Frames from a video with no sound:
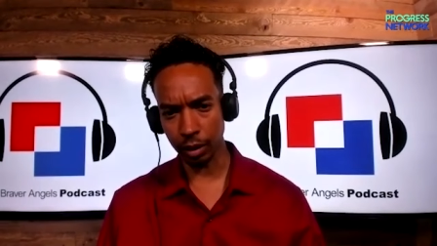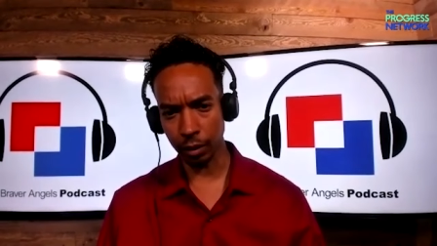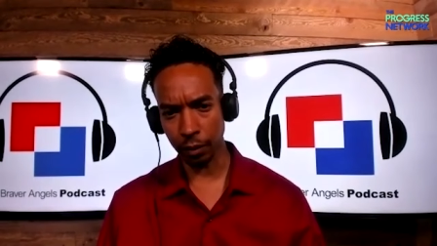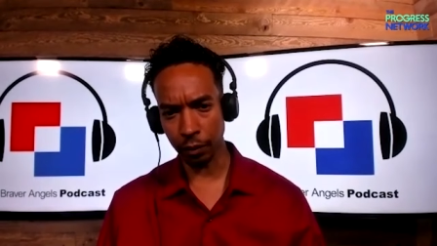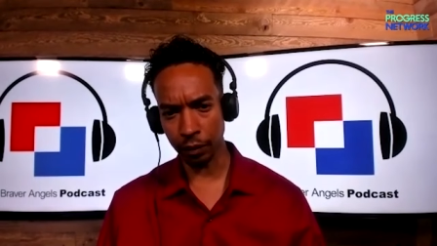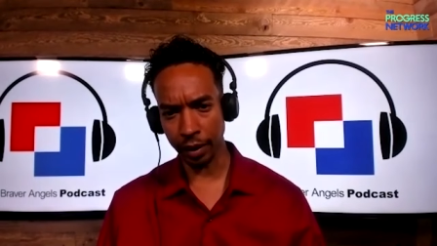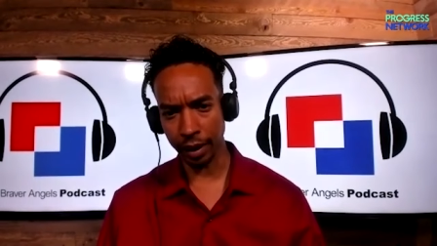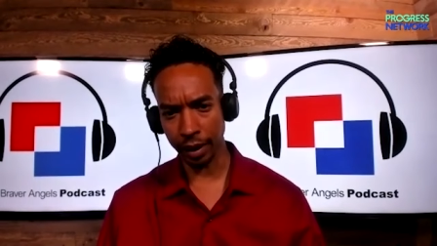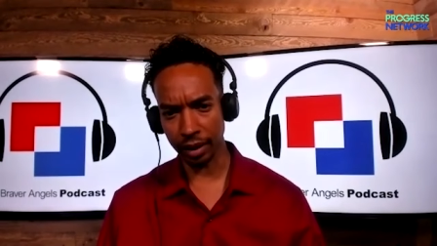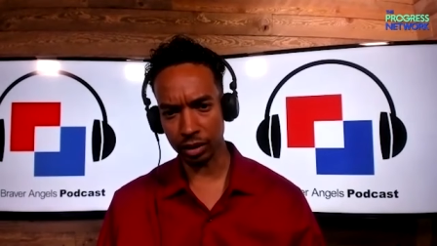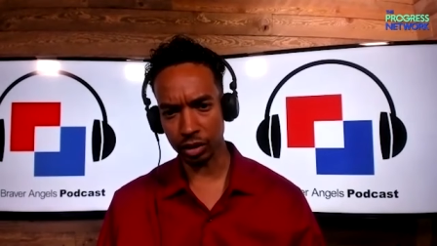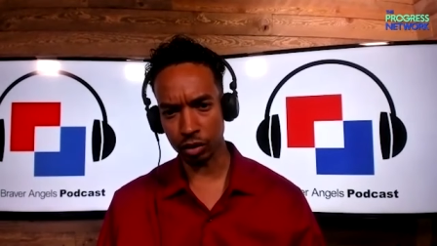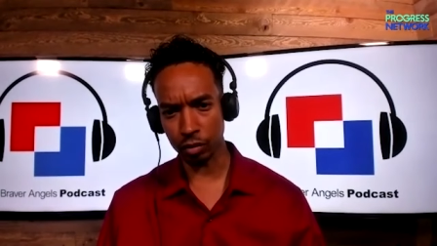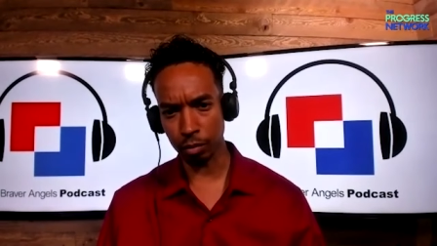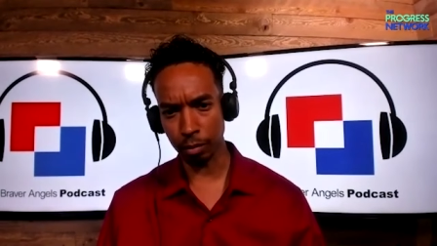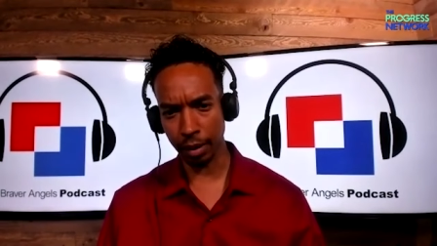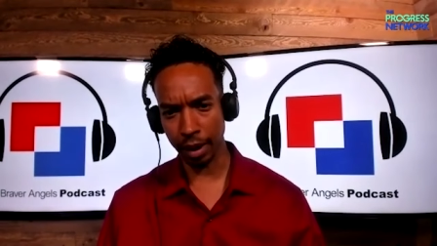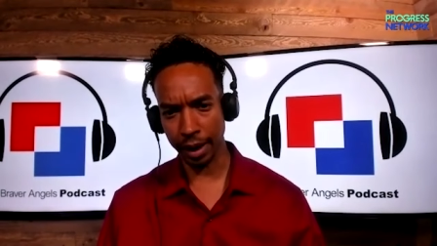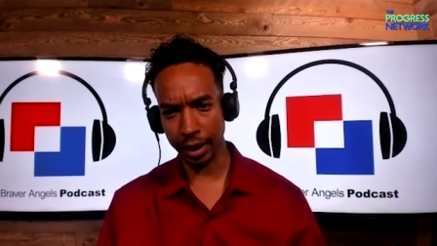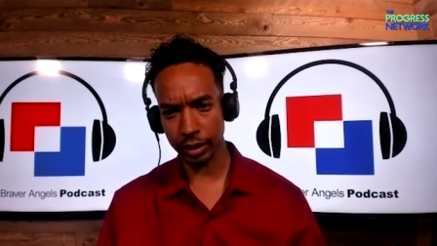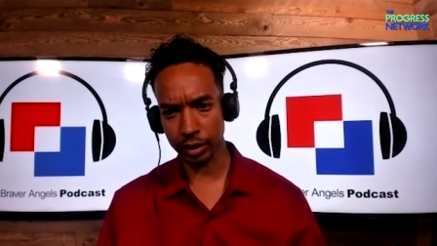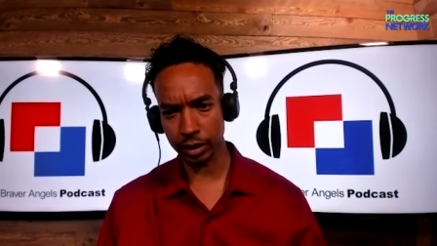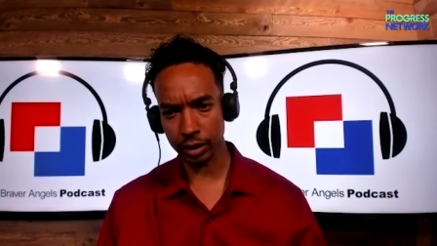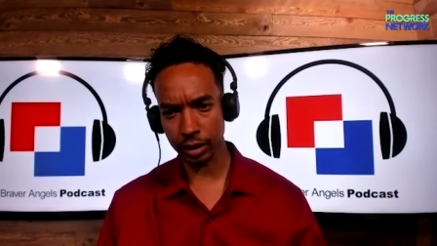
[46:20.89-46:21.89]
that is
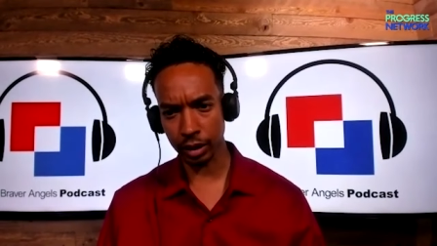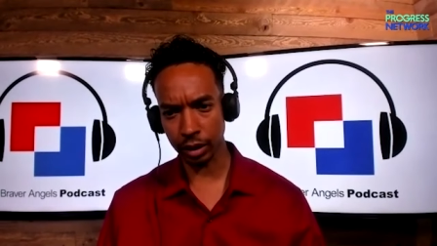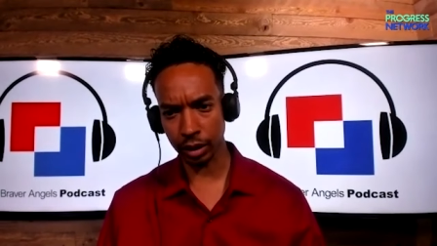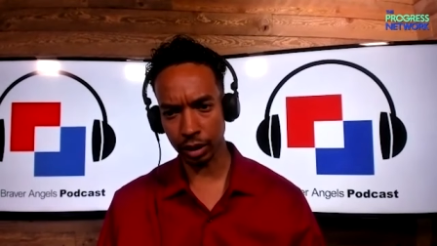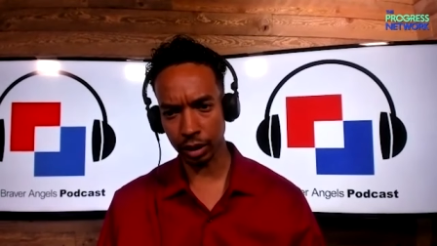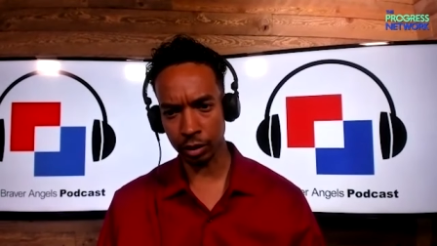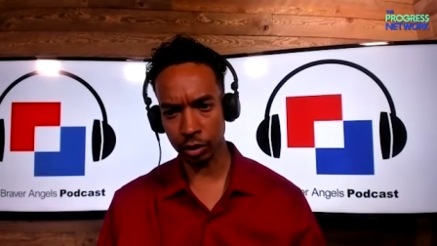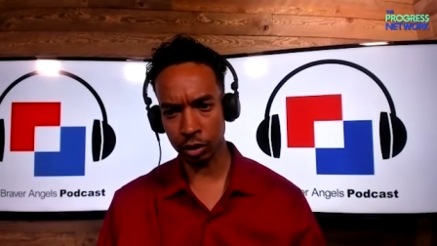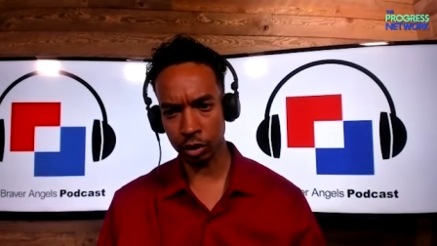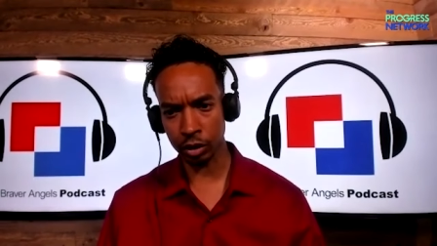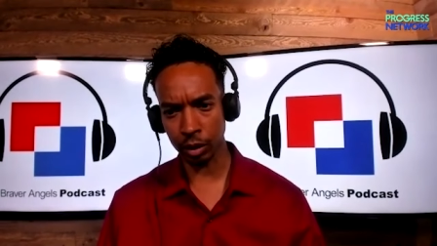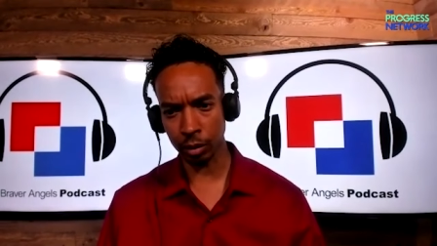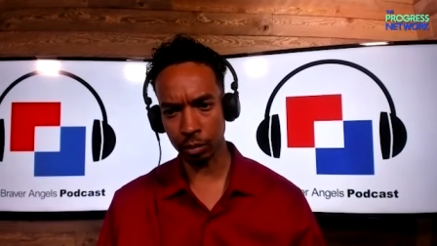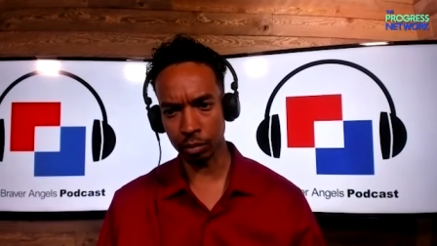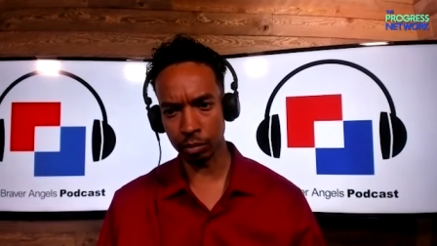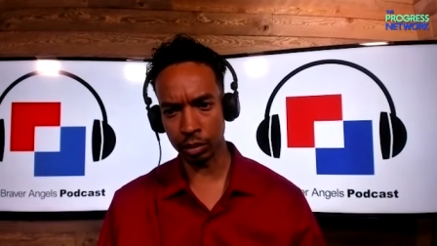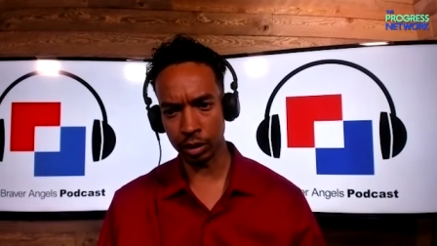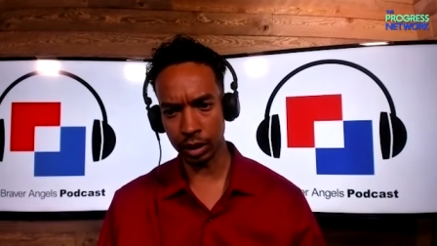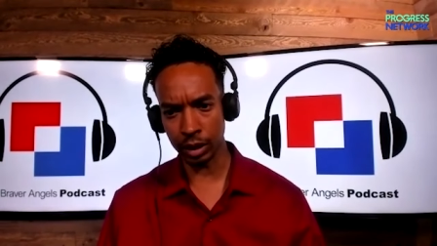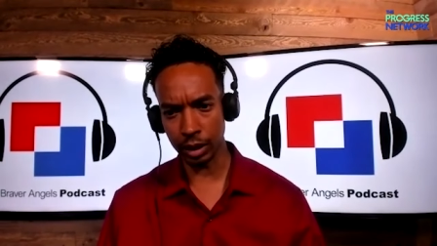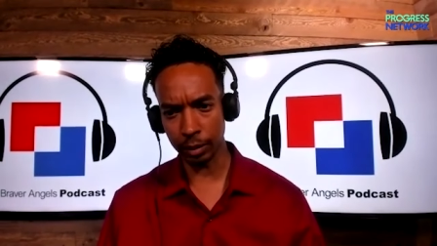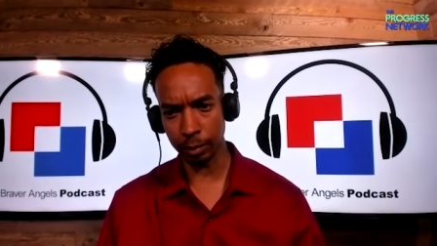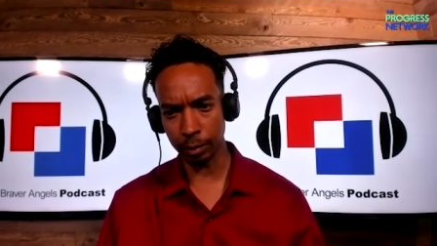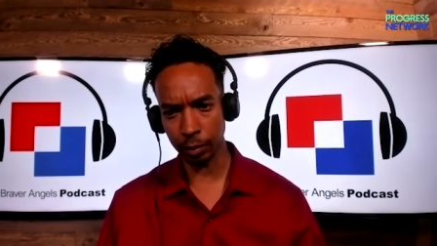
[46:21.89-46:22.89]
masking some
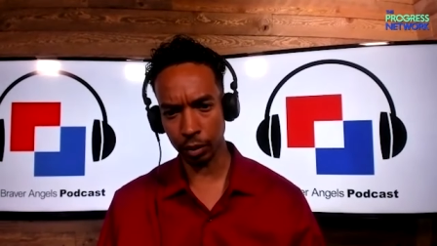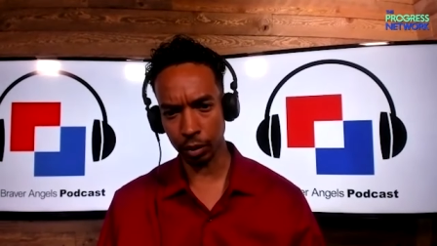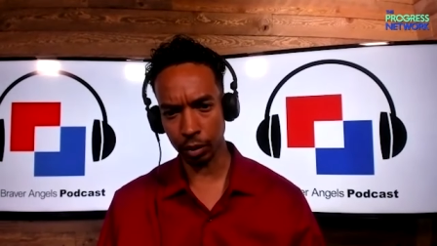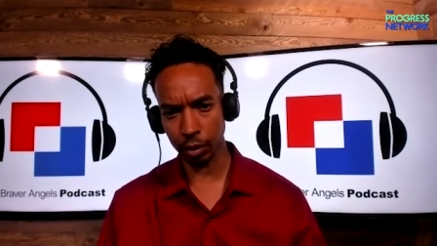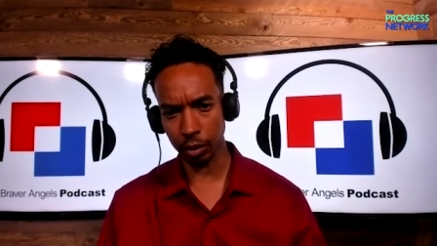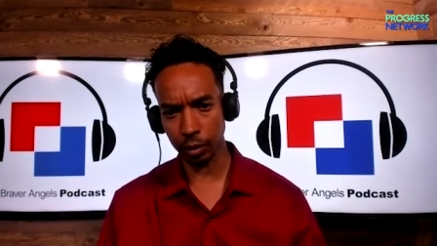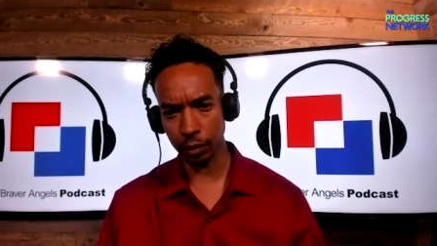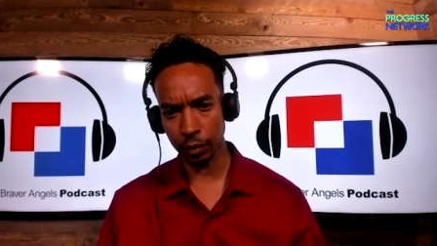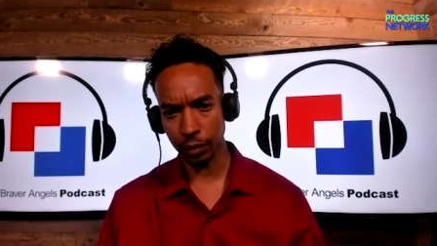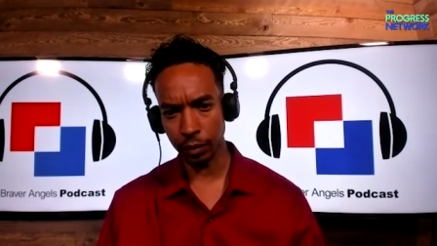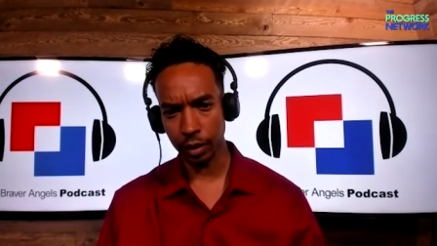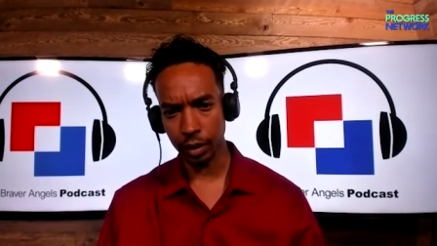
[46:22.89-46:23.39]
deeper